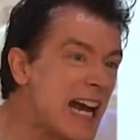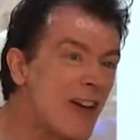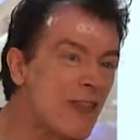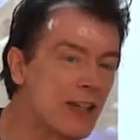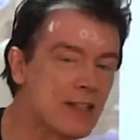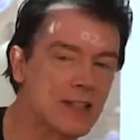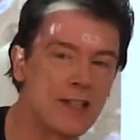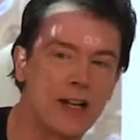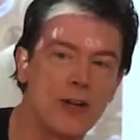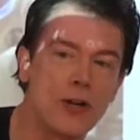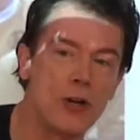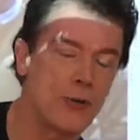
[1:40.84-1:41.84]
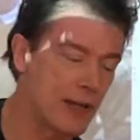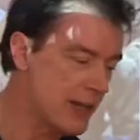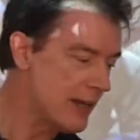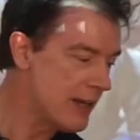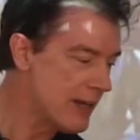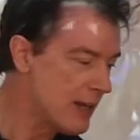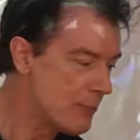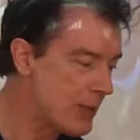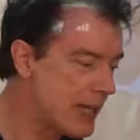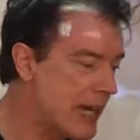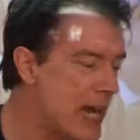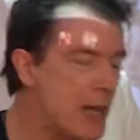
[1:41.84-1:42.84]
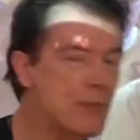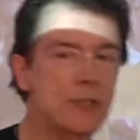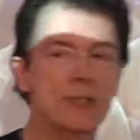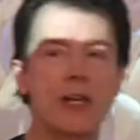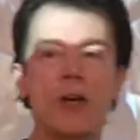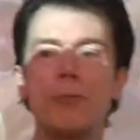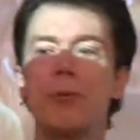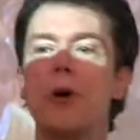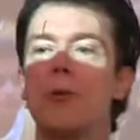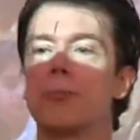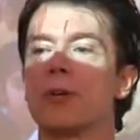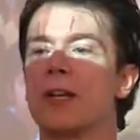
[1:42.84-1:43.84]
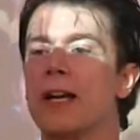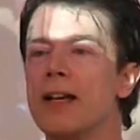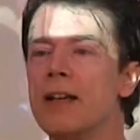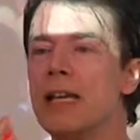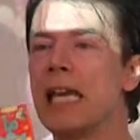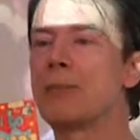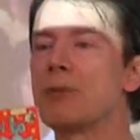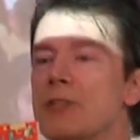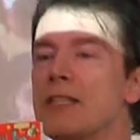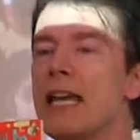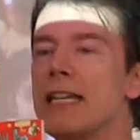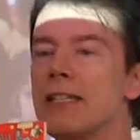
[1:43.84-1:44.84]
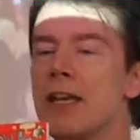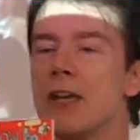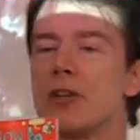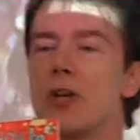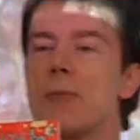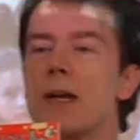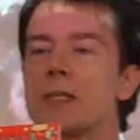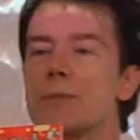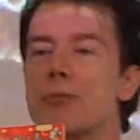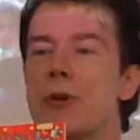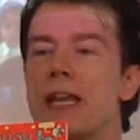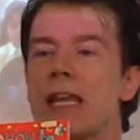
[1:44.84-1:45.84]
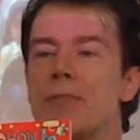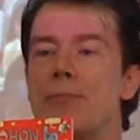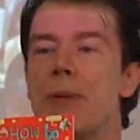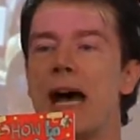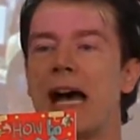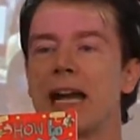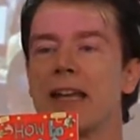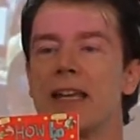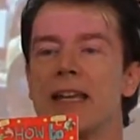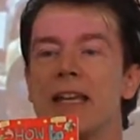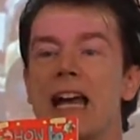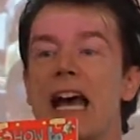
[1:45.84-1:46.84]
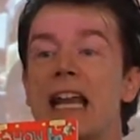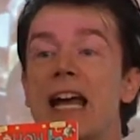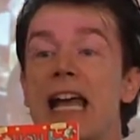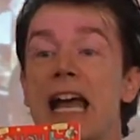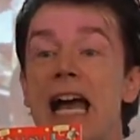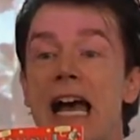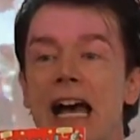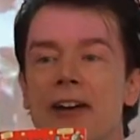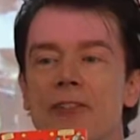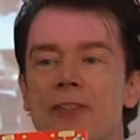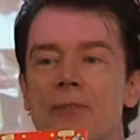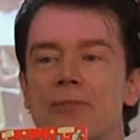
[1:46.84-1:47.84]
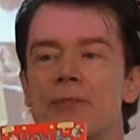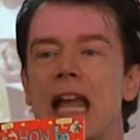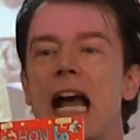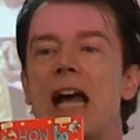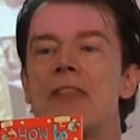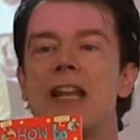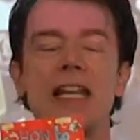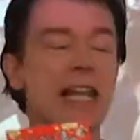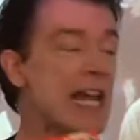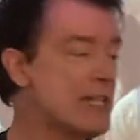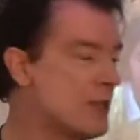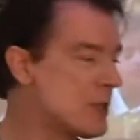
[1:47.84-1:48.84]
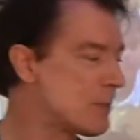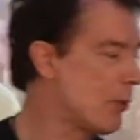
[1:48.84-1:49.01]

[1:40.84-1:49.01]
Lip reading: character, Louis, became so popular, people said, you must bring him back. And I have. And the latest